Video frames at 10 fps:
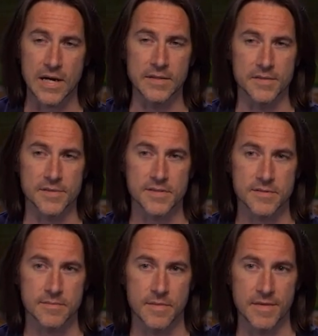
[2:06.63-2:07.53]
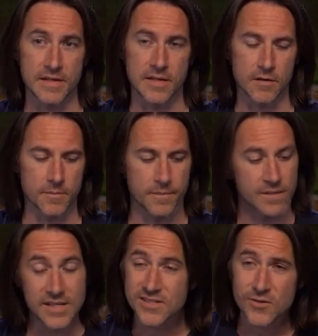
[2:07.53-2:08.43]
silence then hear him.
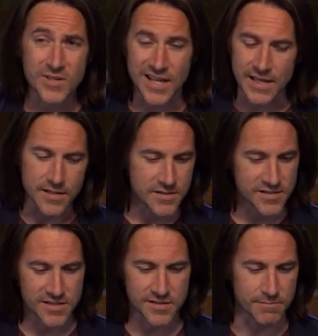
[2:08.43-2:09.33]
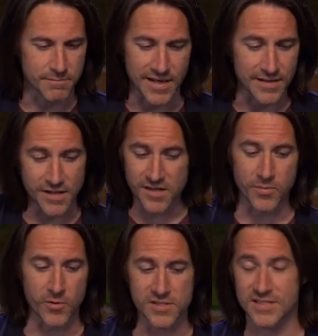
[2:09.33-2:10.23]
It's okay, just making the other
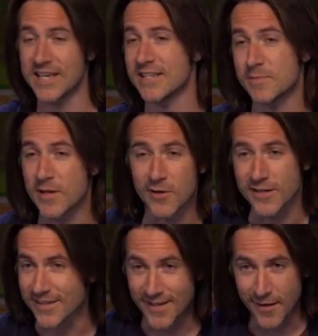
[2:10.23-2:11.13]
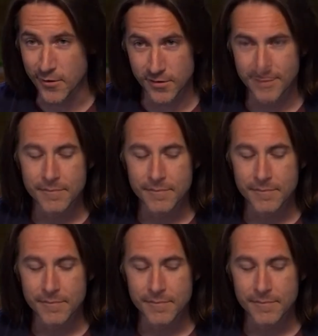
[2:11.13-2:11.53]
boys tease me on it, you know.